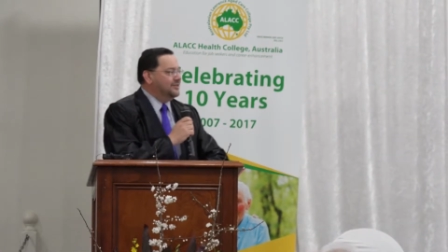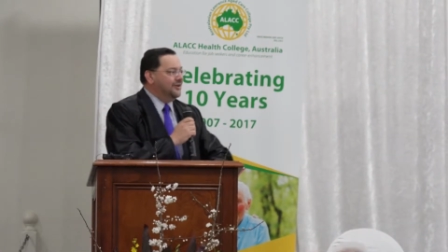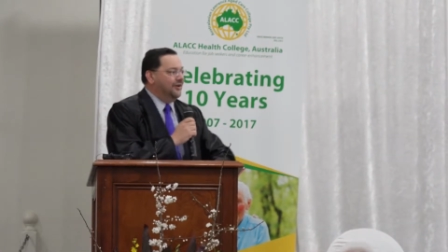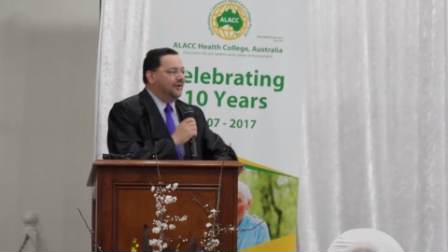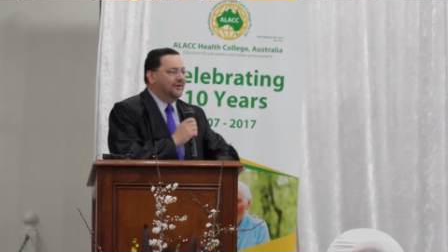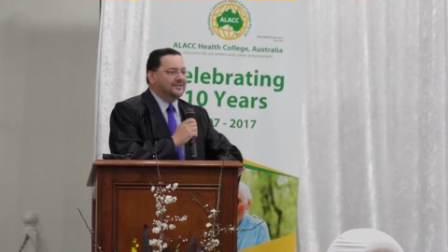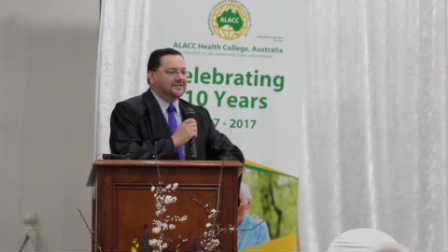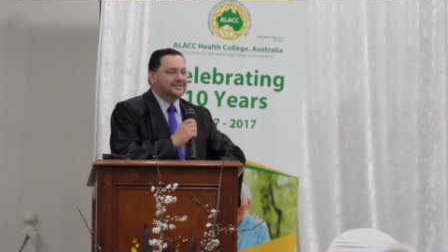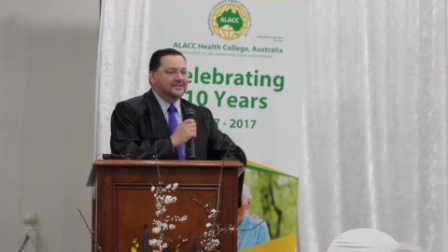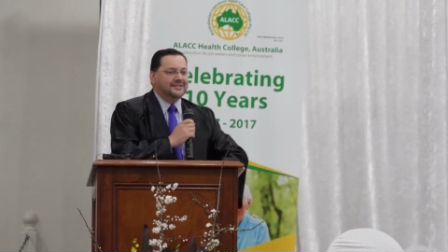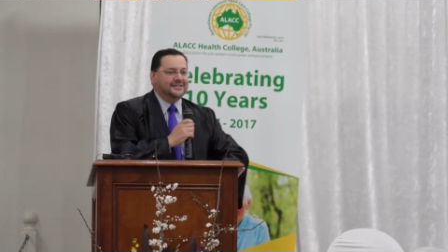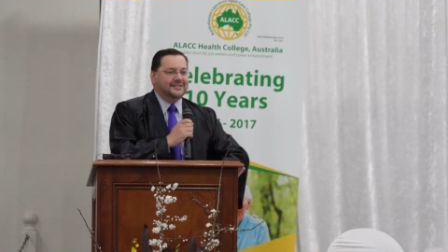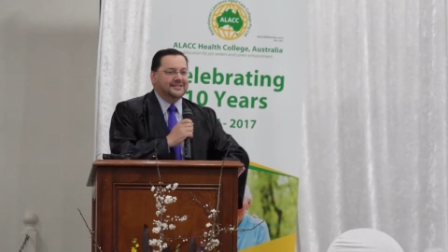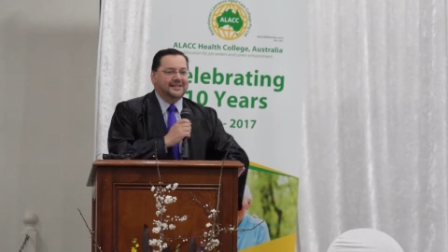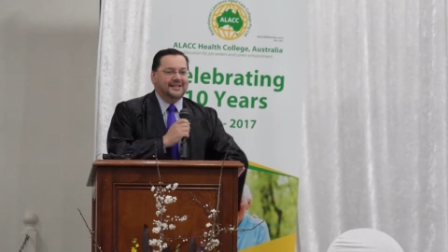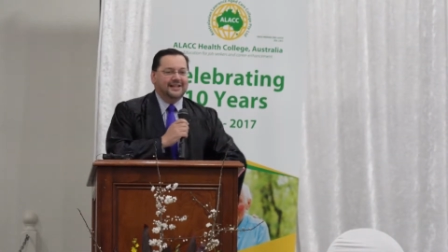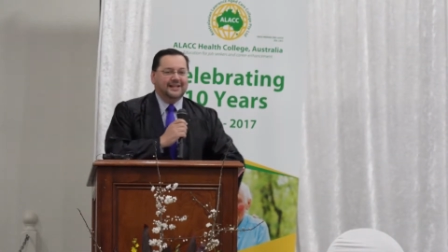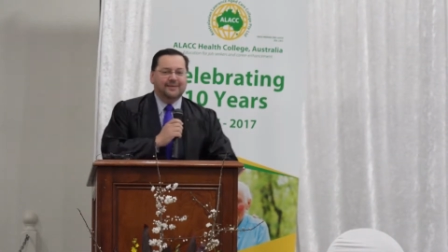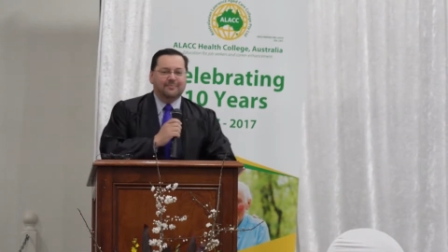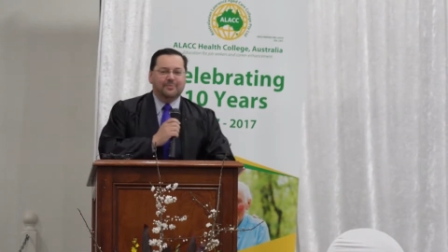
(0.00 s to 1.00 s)
I
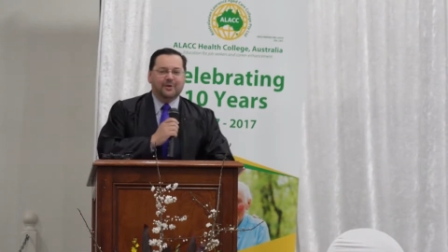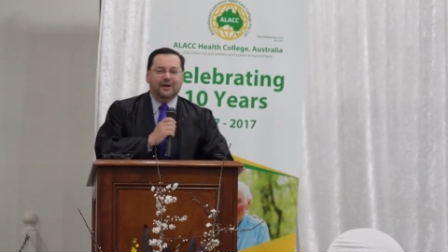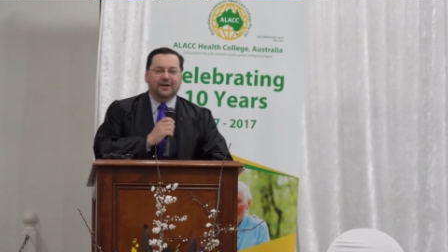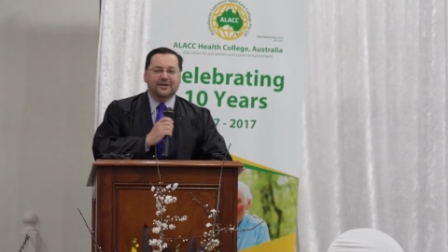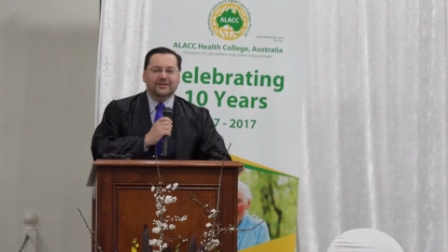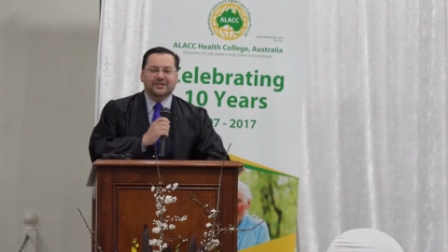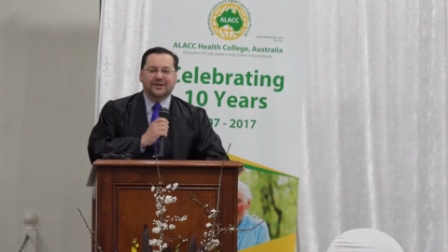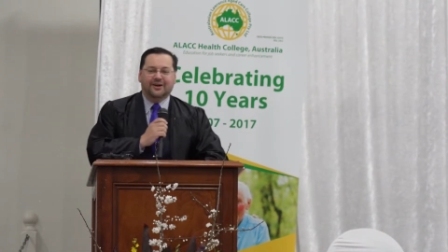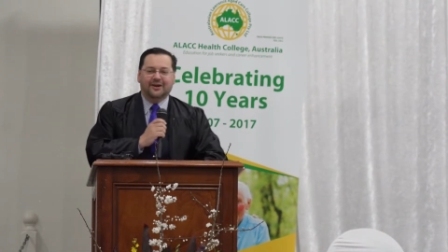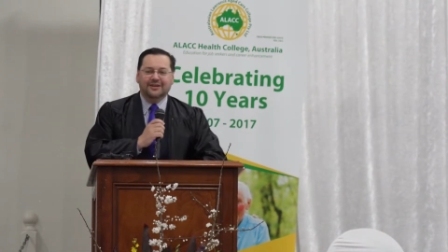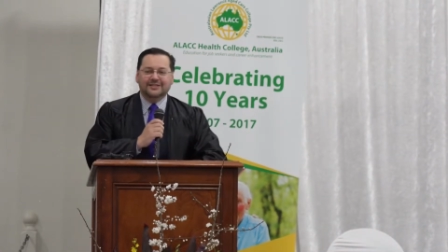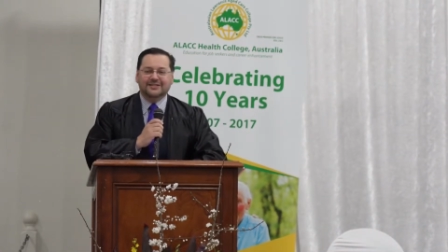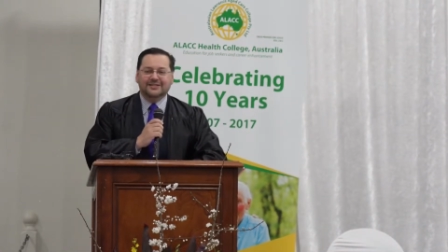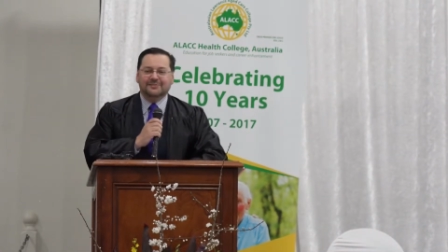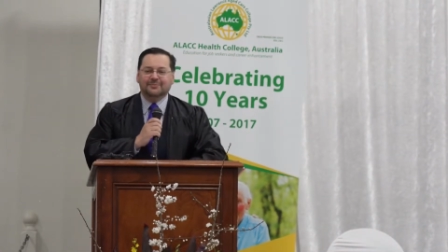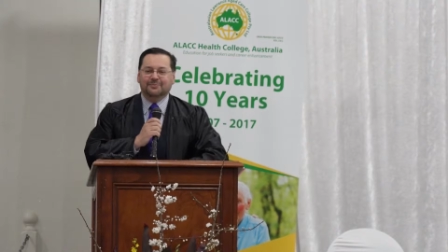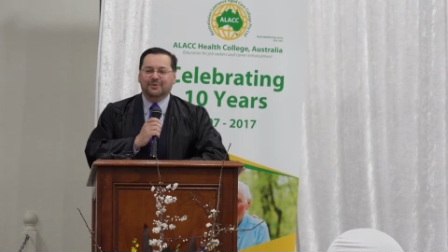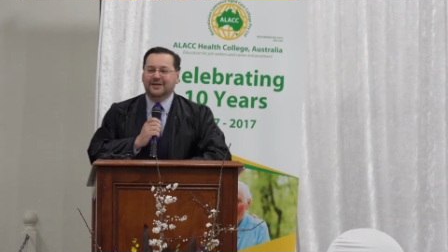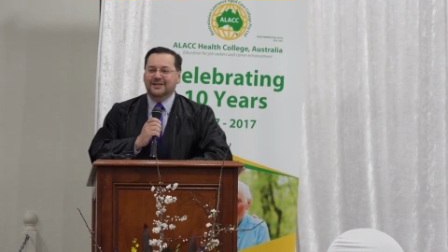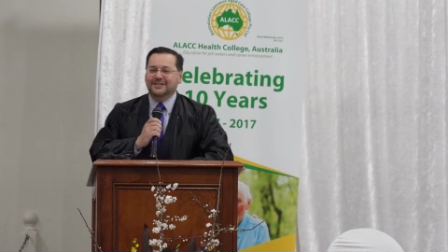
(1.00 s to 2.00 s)
sincerely apologise, and
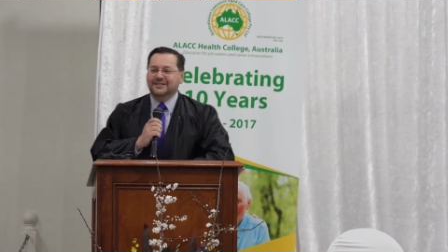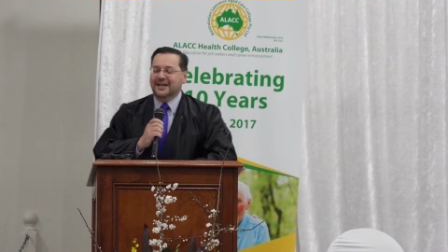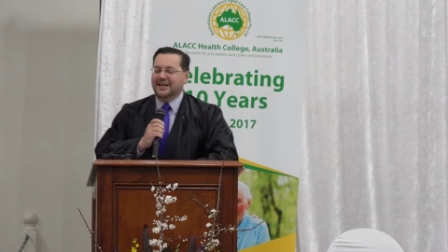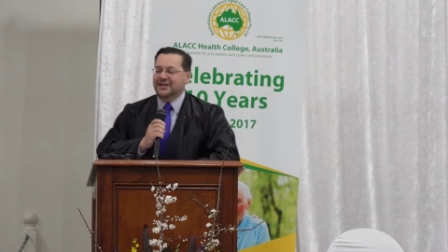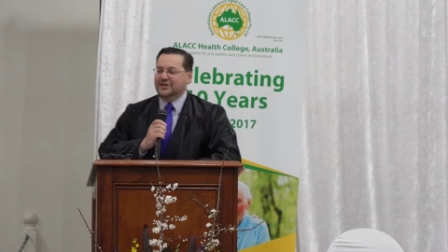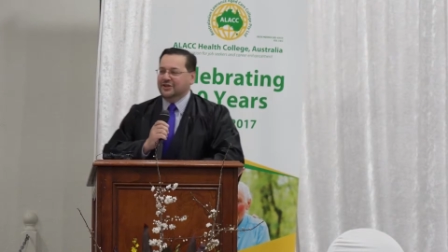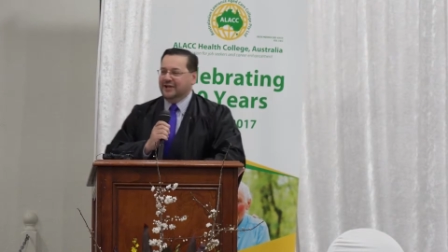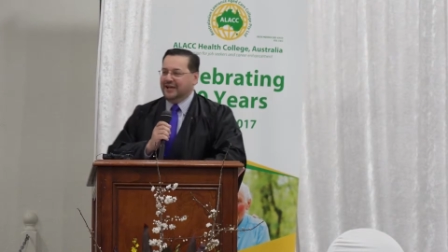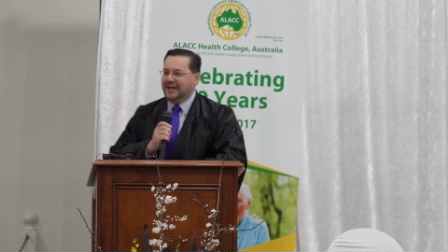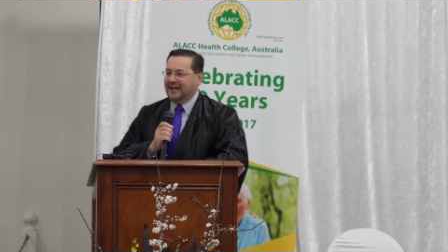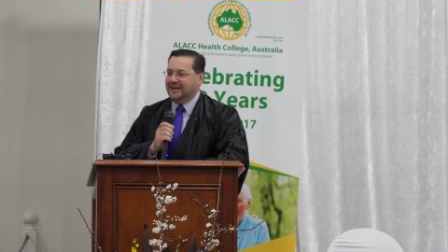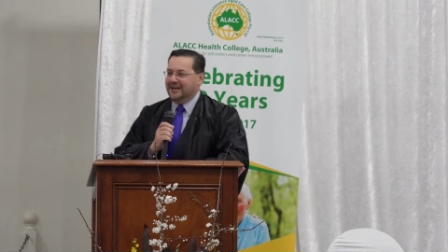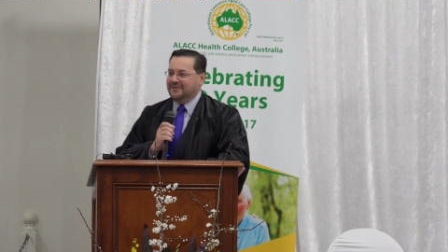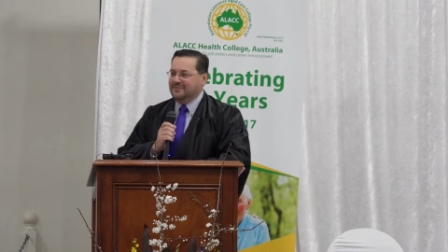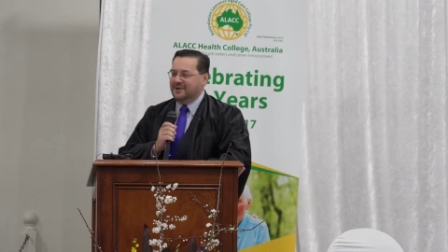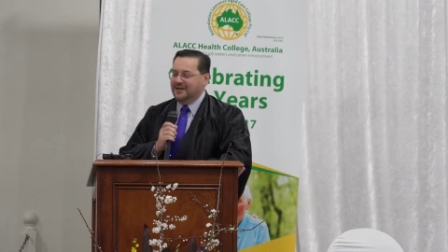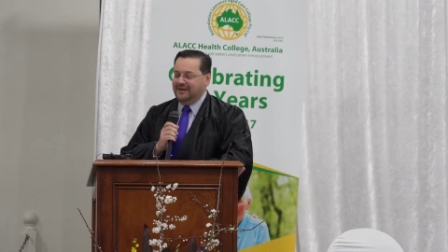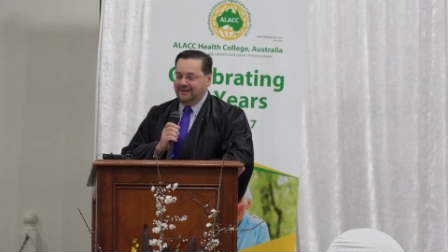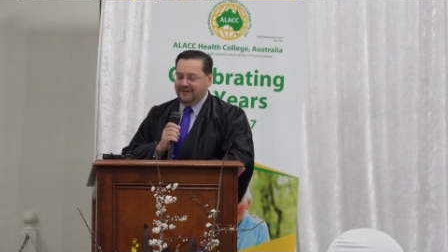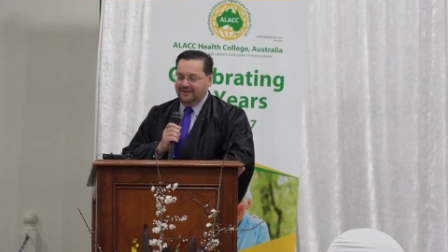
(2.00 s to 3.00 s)
please educate
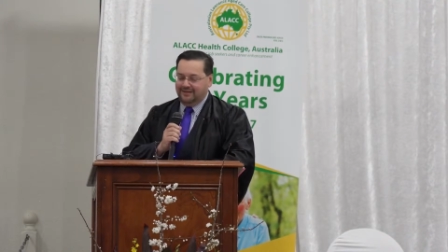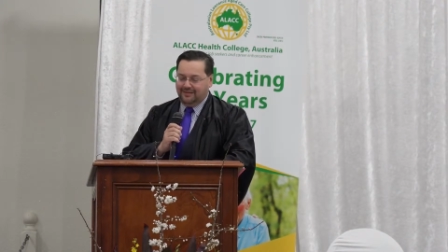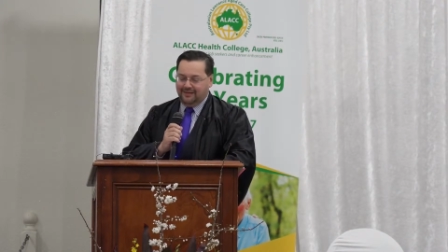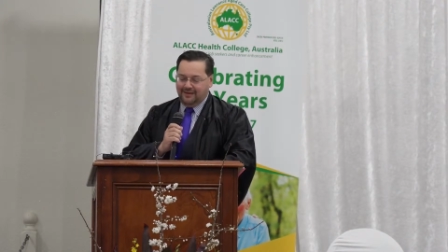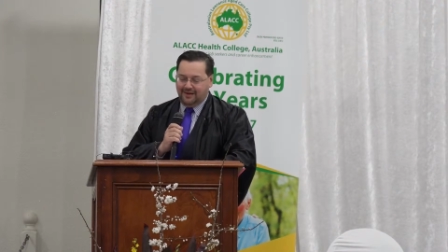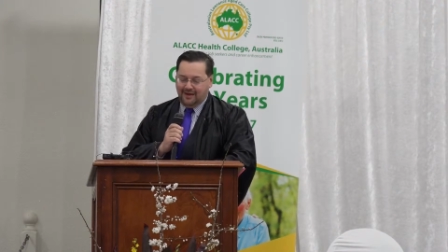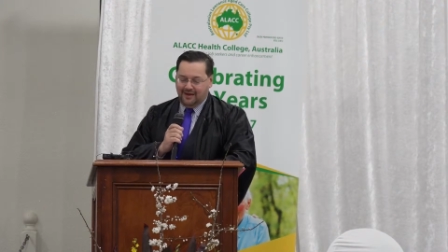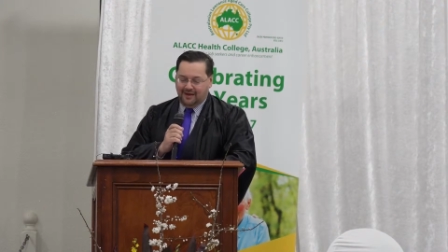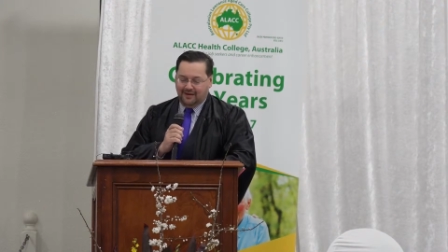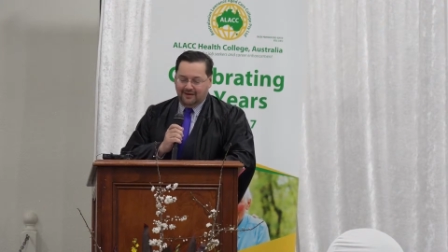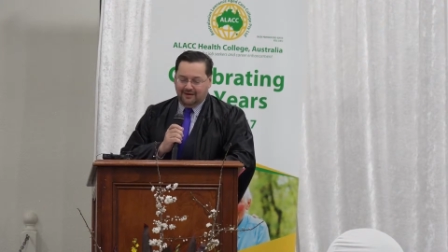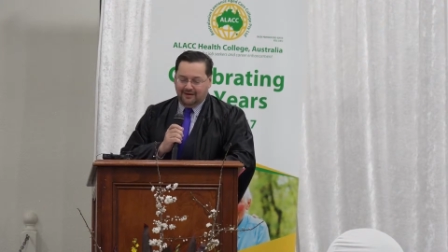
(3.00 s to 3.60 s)
me at the end.